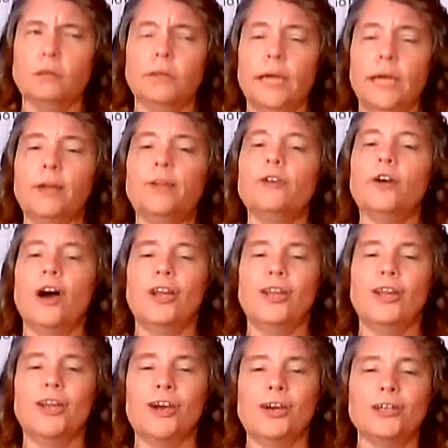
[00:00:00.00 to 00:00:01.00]
later on
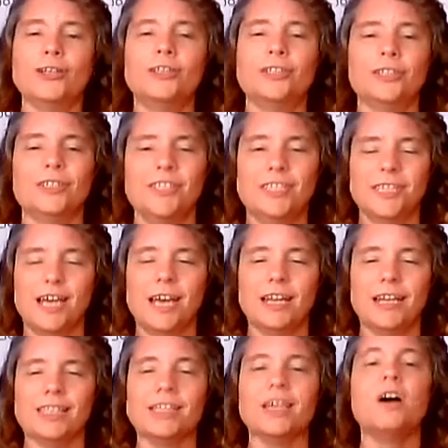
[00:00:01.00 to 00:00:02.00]
in our
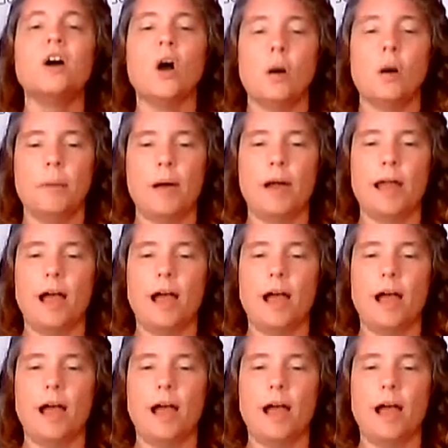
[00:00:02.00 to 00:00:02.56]
studies about